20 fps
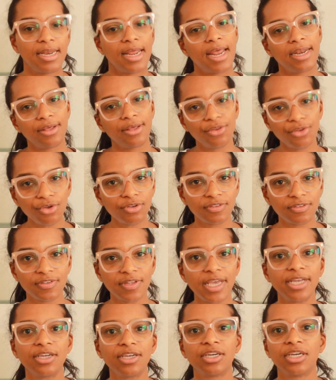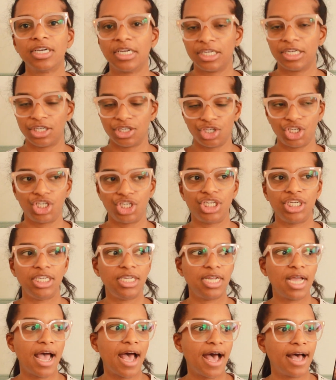And it looks like
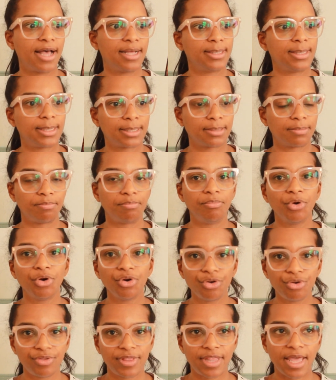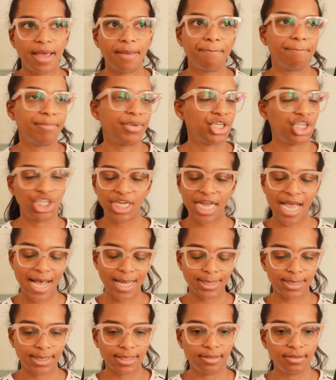she has murdered them, but she
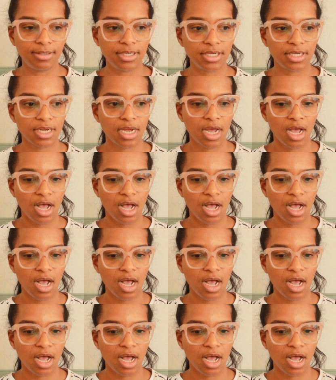hasn't.